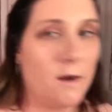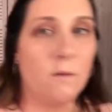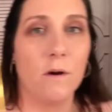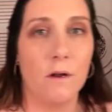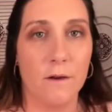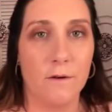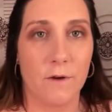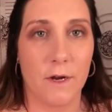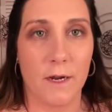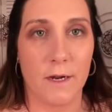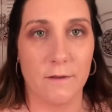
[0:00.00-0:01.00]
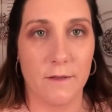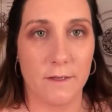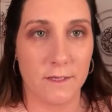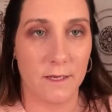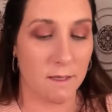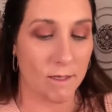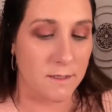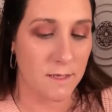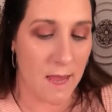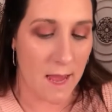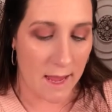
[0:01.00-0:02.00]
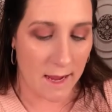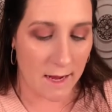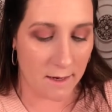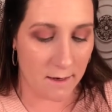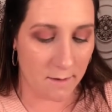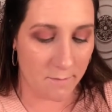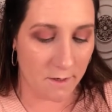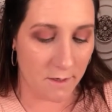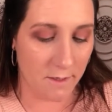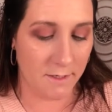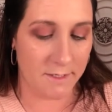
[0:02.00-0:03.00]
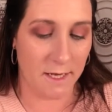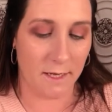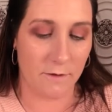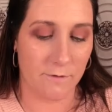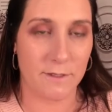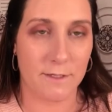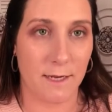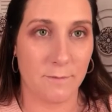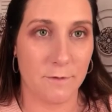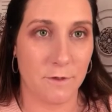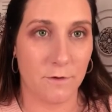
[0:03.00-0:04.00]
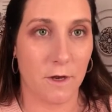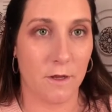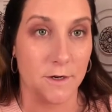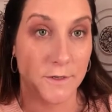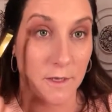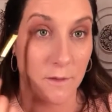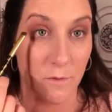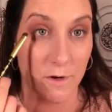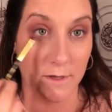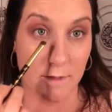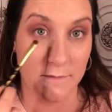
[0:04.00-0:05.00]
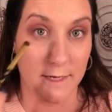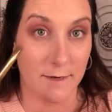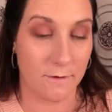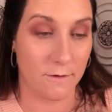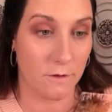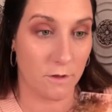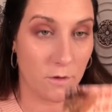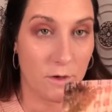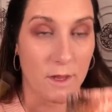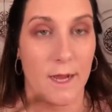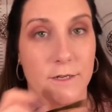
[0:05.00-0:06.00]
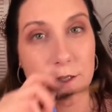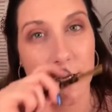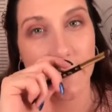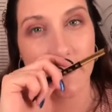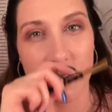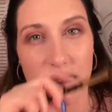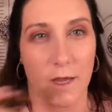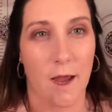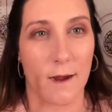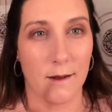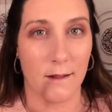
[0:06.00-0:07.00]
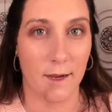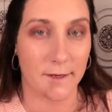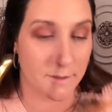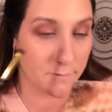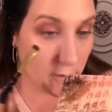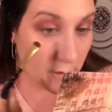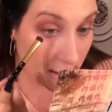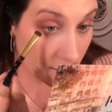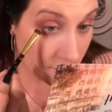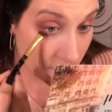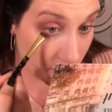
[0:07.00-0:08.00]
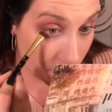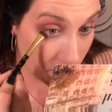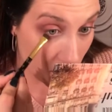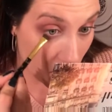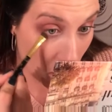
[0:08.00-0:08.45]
one right here that's like this, and I'm gonna take those same two colors and bring them down on the lower lash line just to kind of like smoke it out a little bit.